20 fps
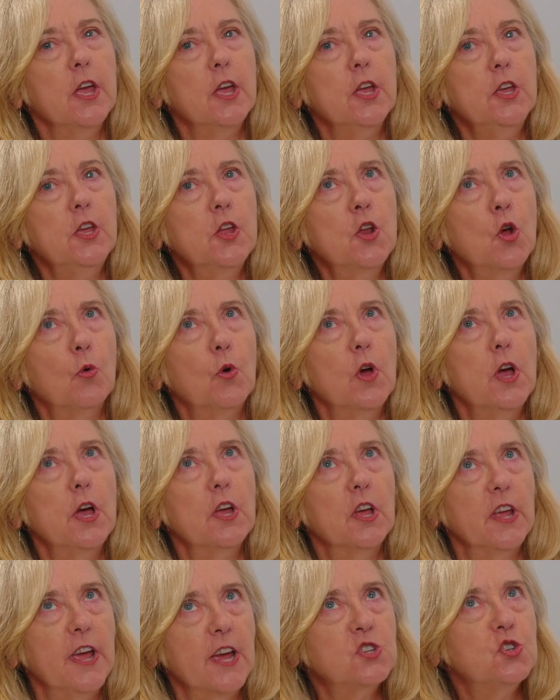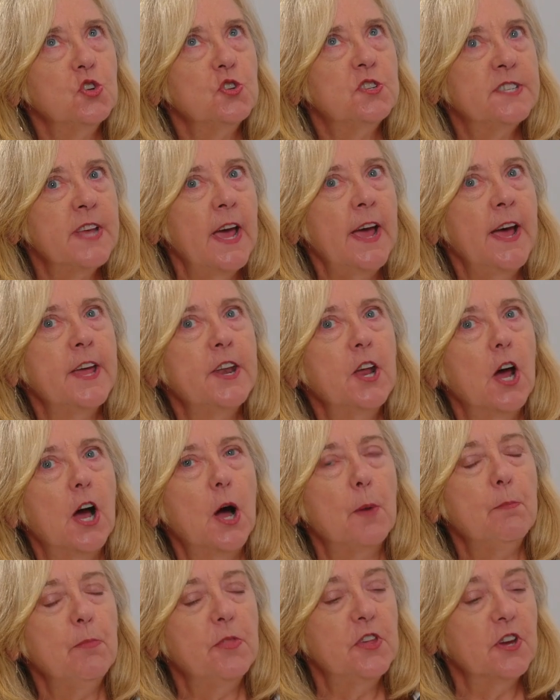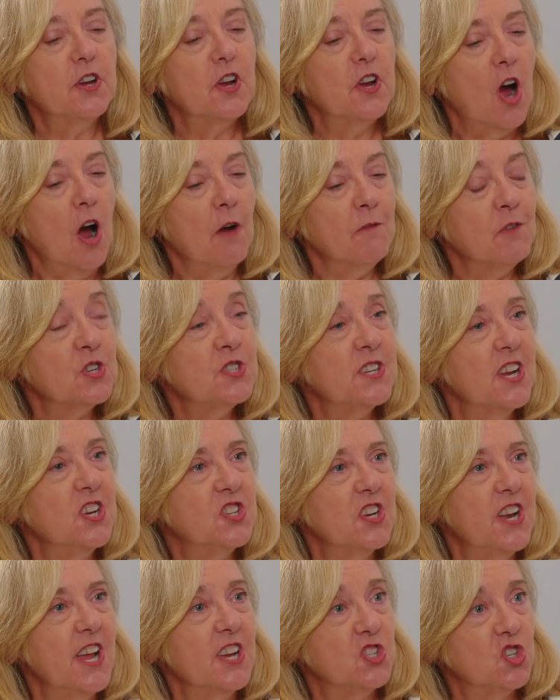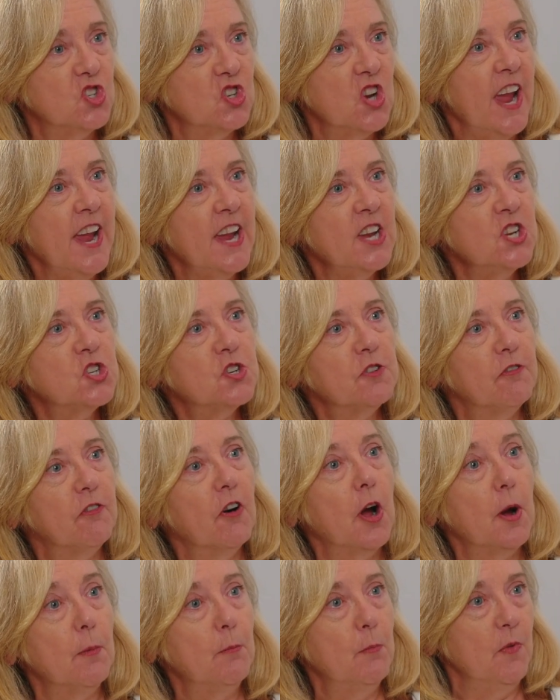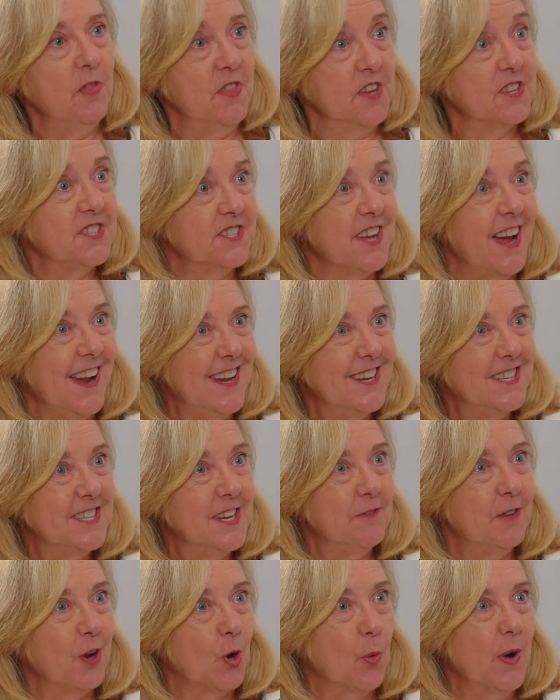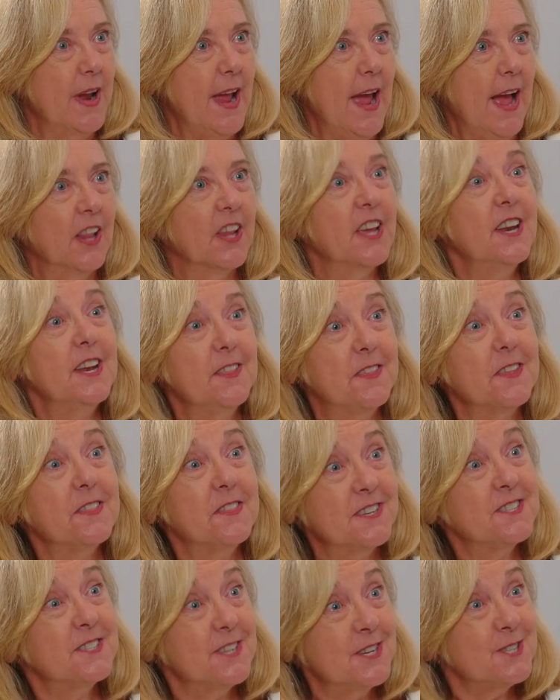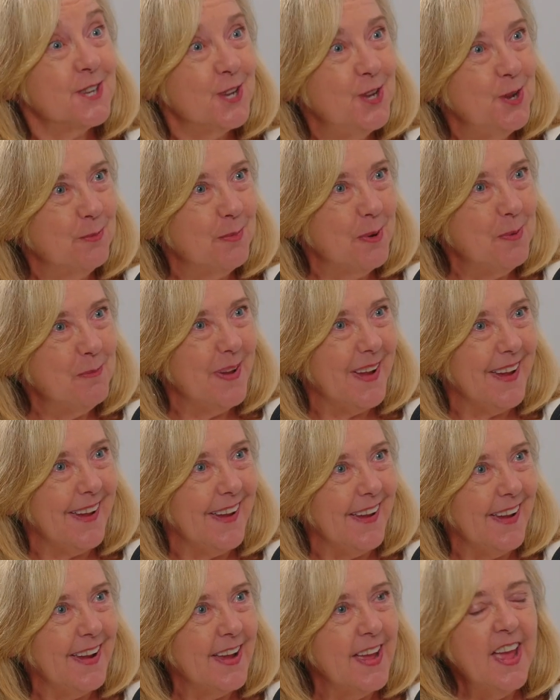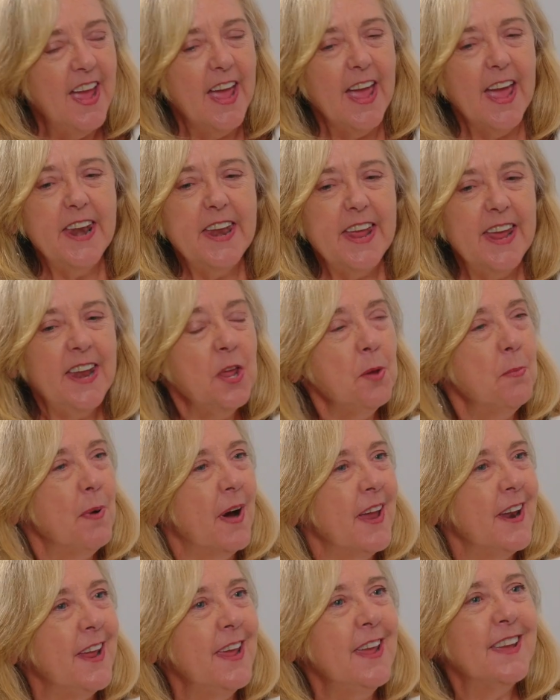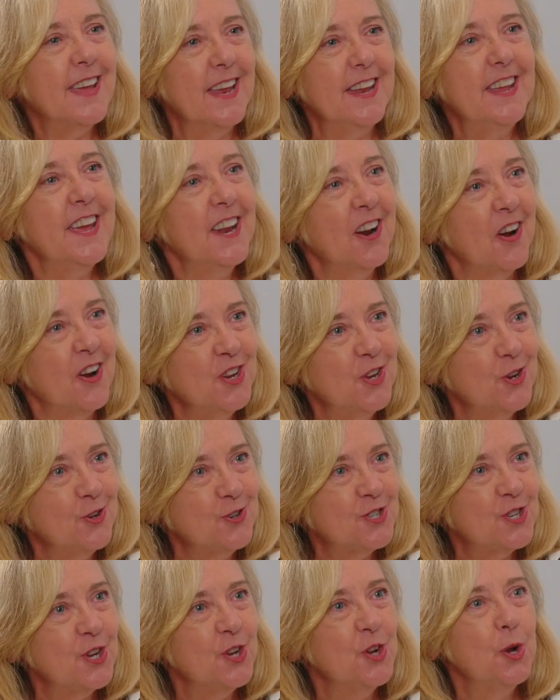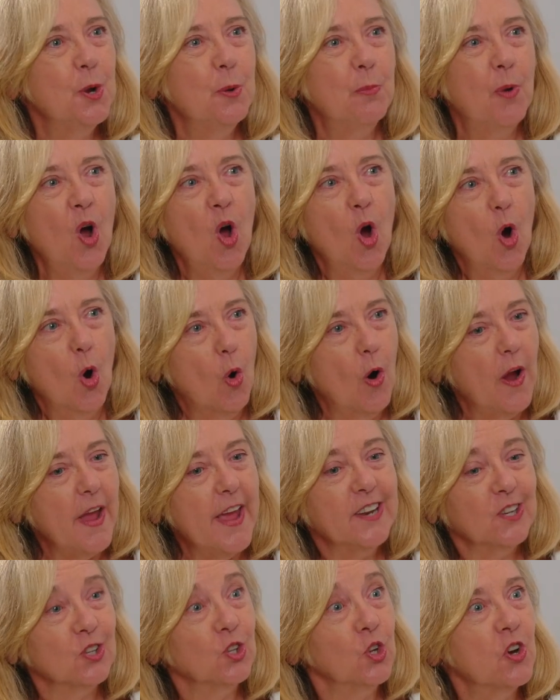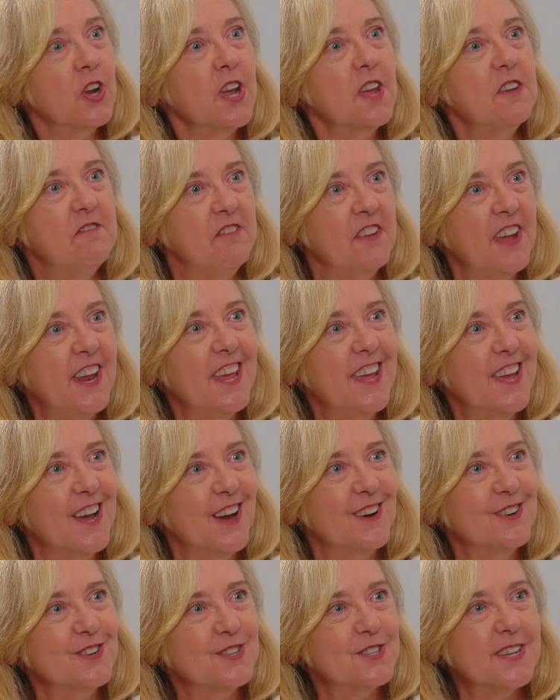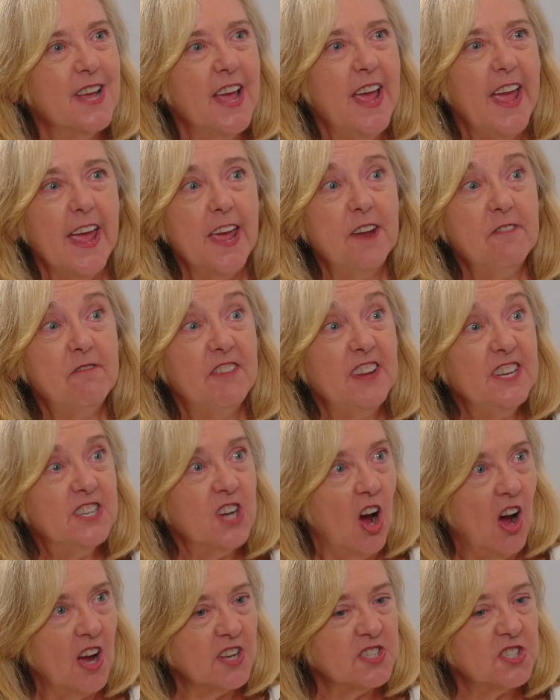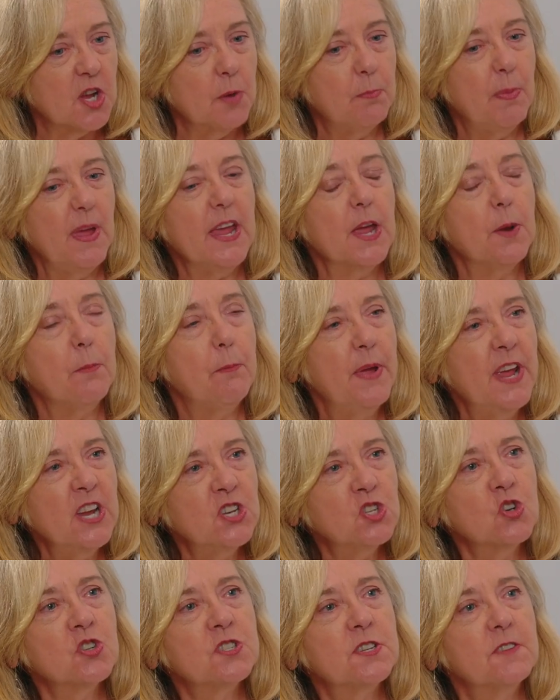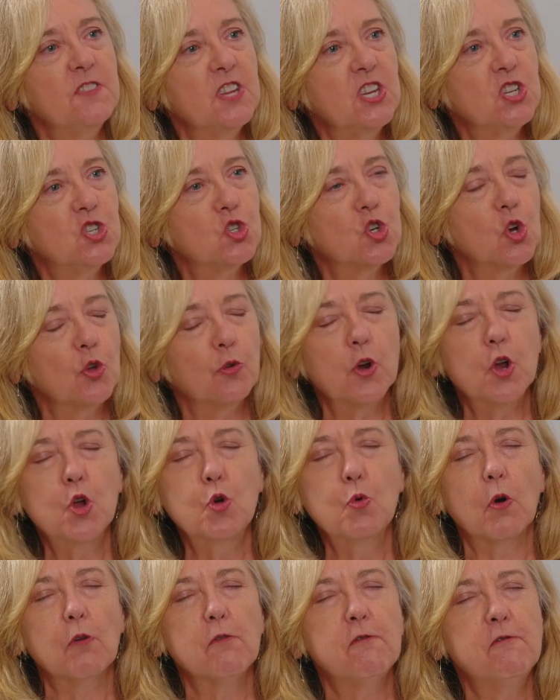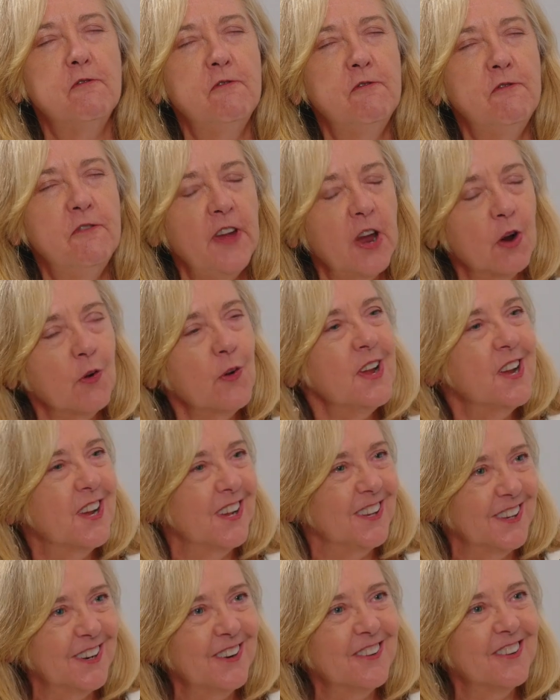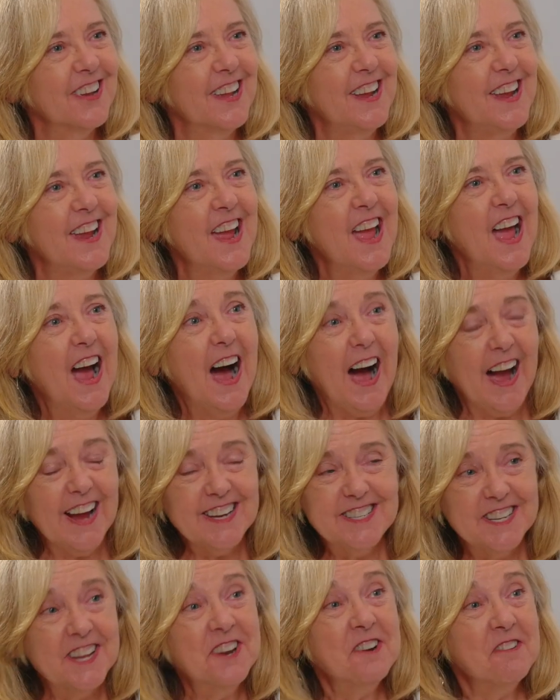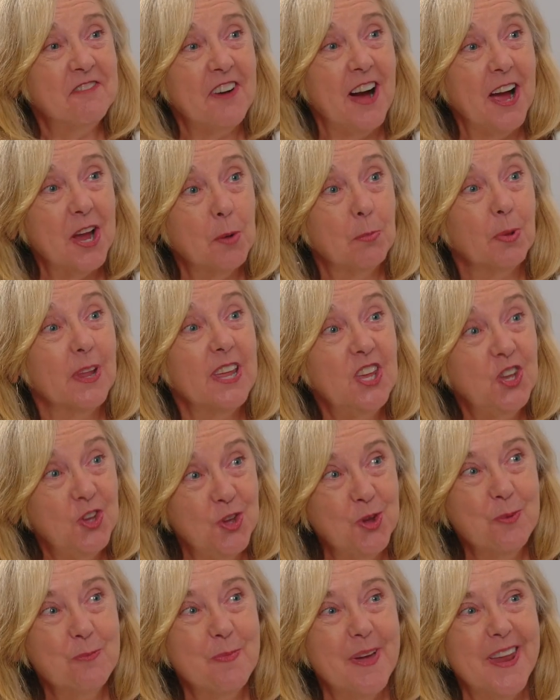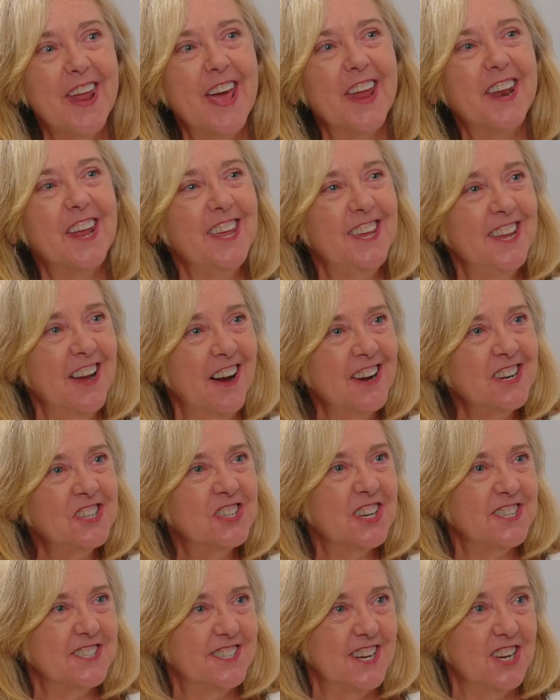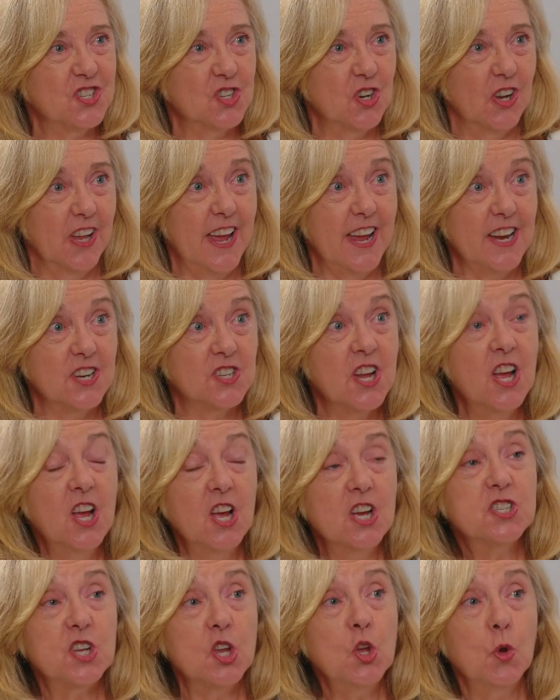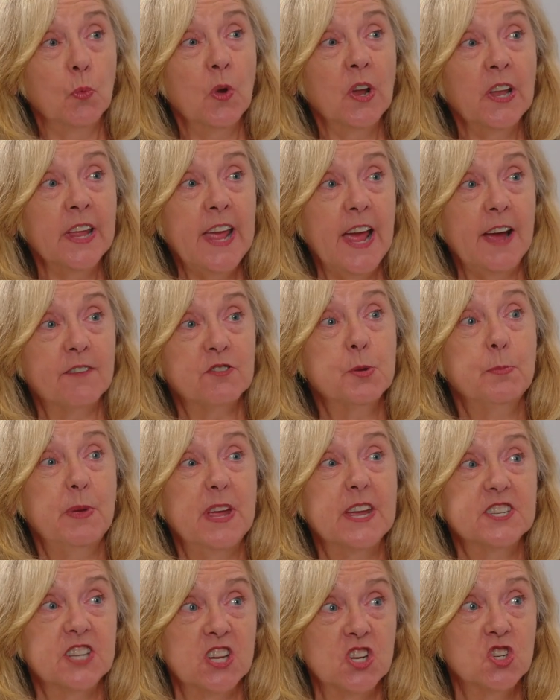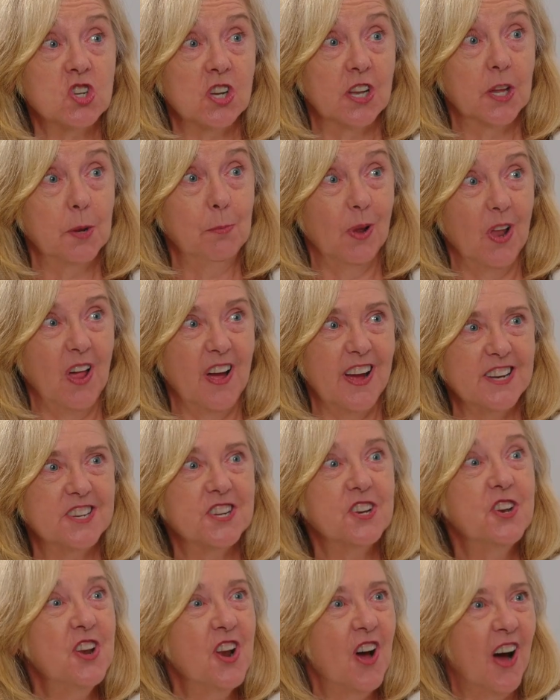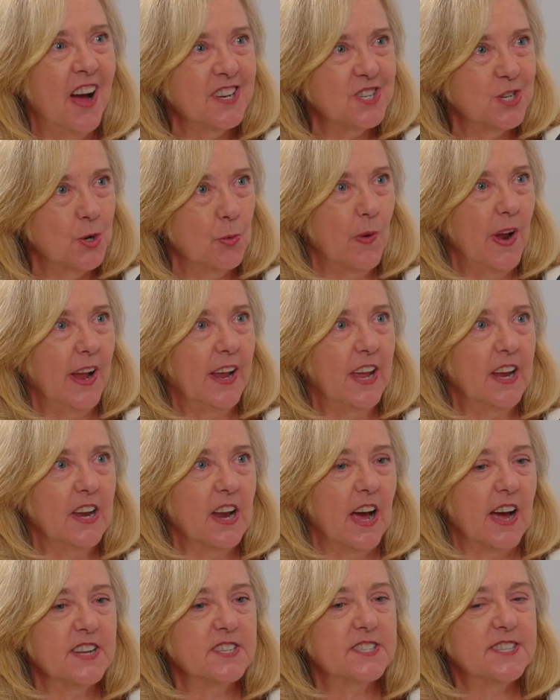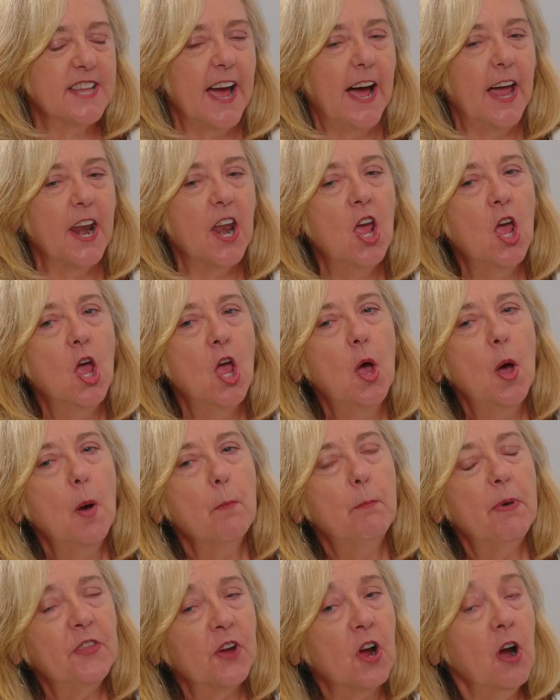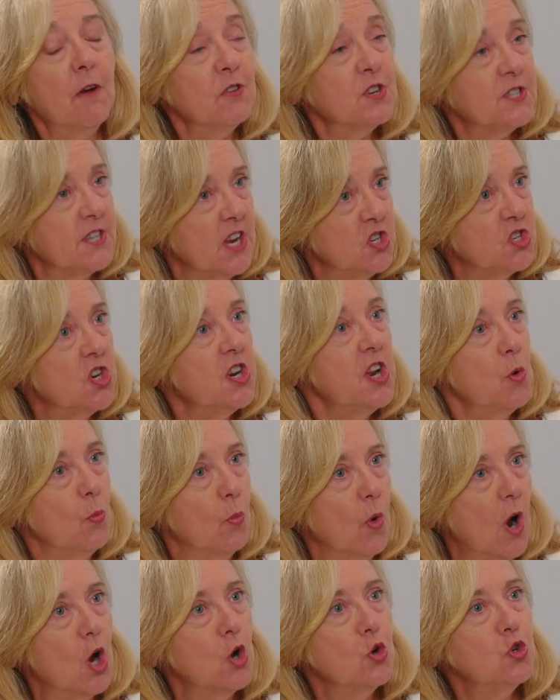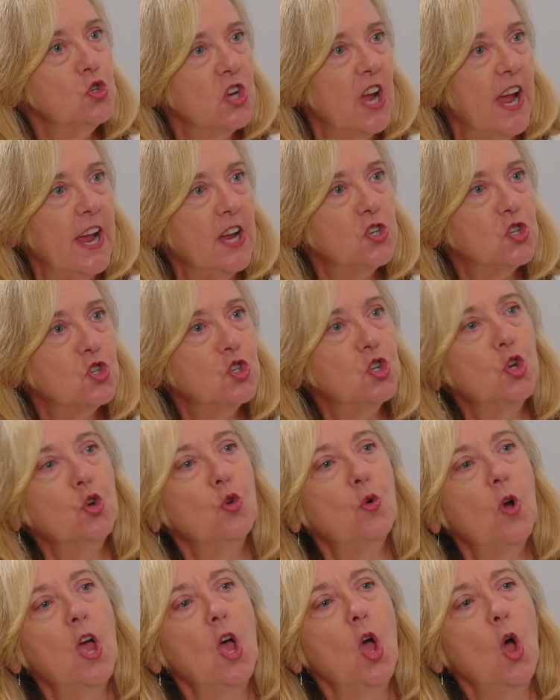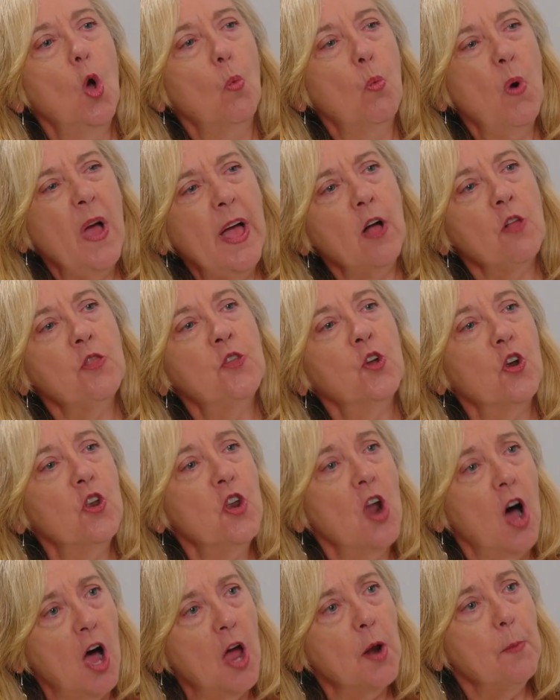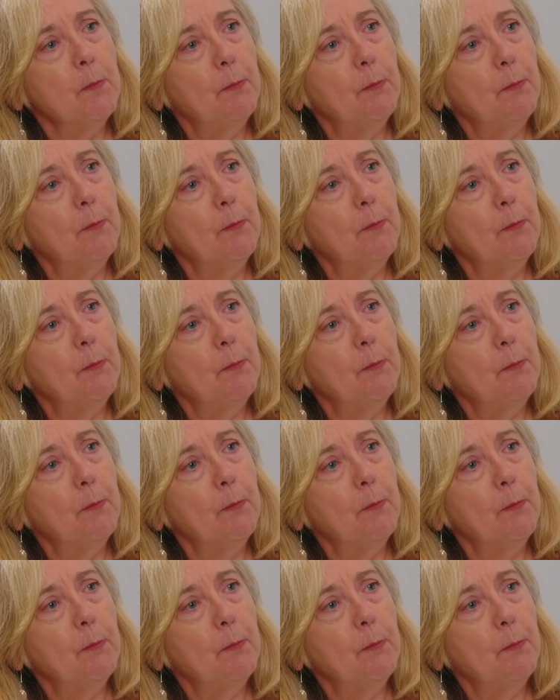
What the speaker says: as you said, the conversation has changed from the scientific reality that this is a human being, and anybody can get on YouTube and look at videos and fetoscopy and pictures of these children who are very clearly identifiably human at a young gestational age. So you really have to be intentionally blind not to recognize that. But the conversation in Roe changed to, well, they're not